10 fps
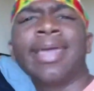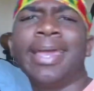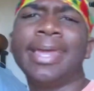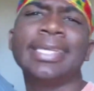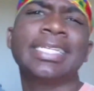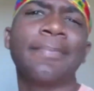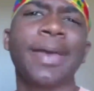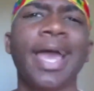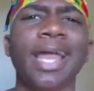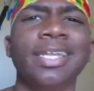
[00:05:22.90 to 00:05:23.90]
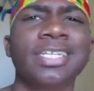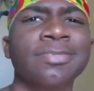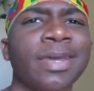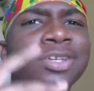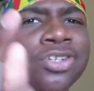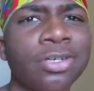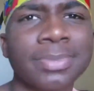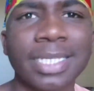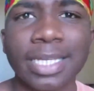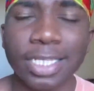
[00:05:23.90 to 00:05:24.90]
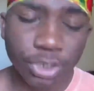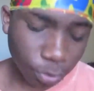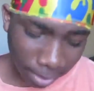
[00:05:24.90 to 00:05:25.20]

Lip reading: any type of hat it is, man, you know what I'm saying? Get your